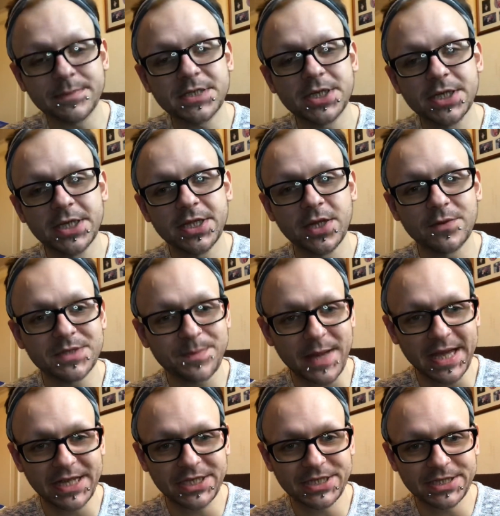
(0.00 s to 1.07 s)
turning those
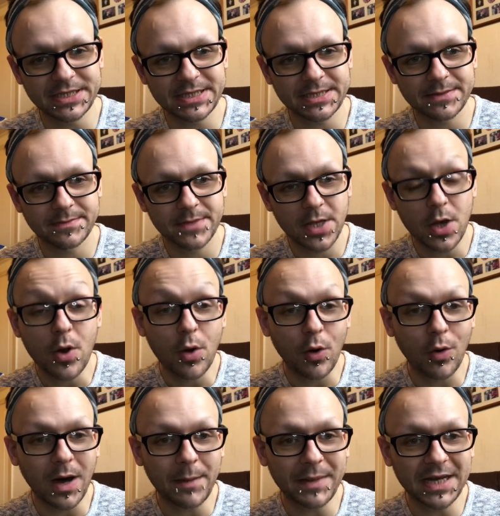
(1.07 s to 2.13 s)
pages.
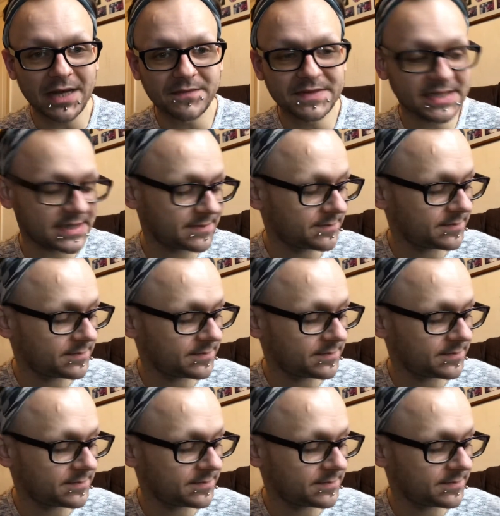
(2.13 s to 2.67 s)
Alright, my loves.